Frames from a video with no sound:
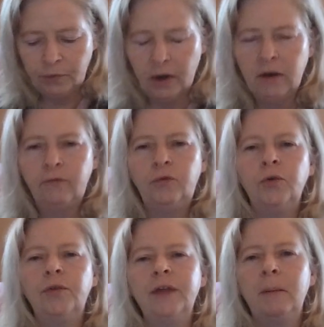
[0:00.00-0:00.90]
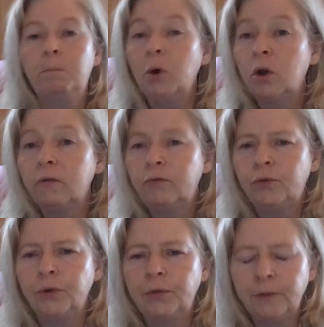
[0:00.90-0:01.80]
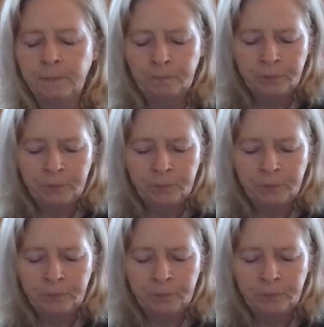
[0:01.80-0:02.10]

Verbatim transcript: thread of truth, that book of truth,